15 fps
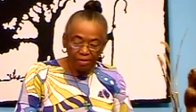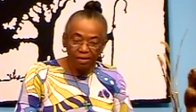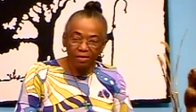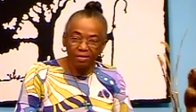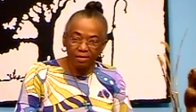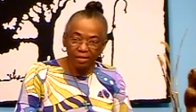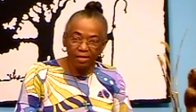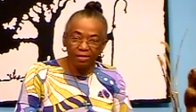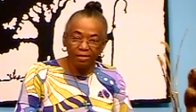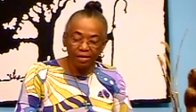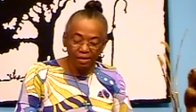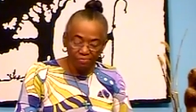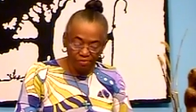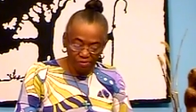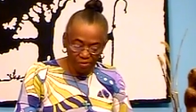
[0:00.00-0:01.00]
Again,
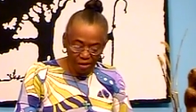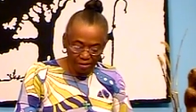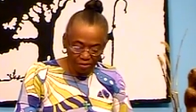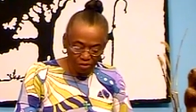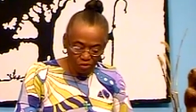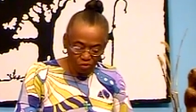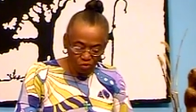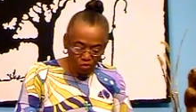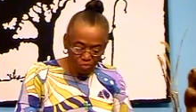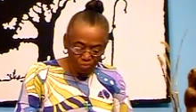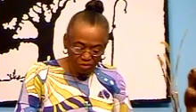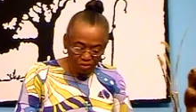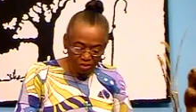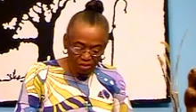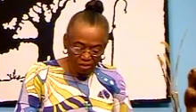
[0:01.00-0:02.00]
heavy
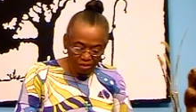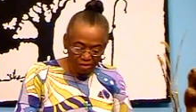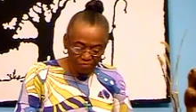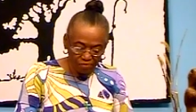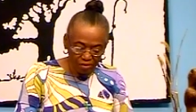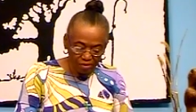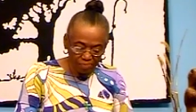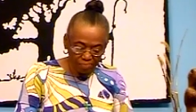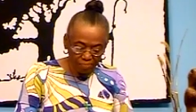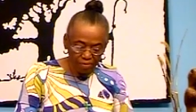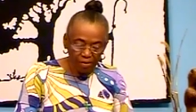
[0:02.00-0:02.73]
thunderstorms this evening,